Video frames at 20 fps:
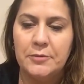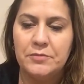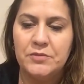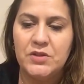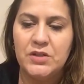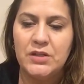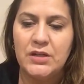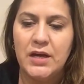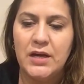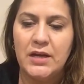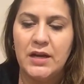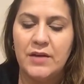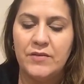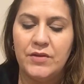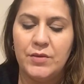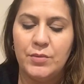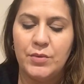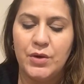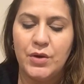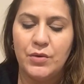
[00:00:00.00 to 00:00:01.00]
to not have
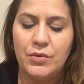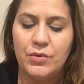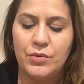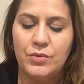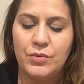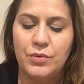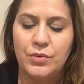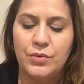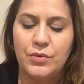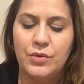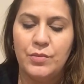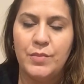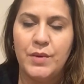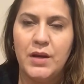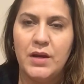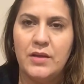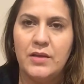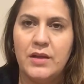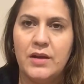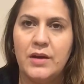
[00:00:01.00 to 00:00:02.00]
them go through the
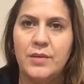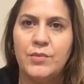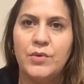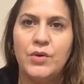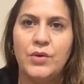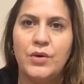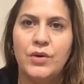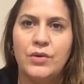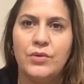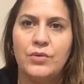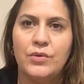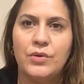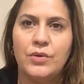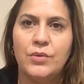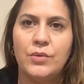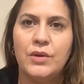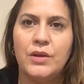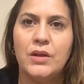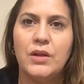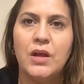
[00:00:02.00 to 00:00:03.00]
pain that I'm going through
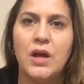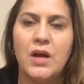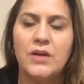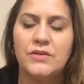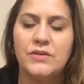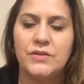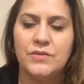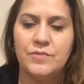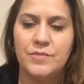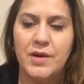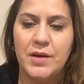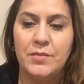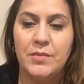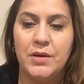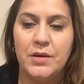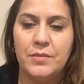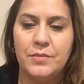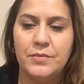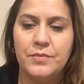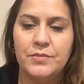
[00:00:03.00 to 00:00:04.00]
with the loss of my
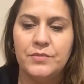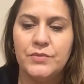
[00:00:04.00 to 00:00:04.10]
mom.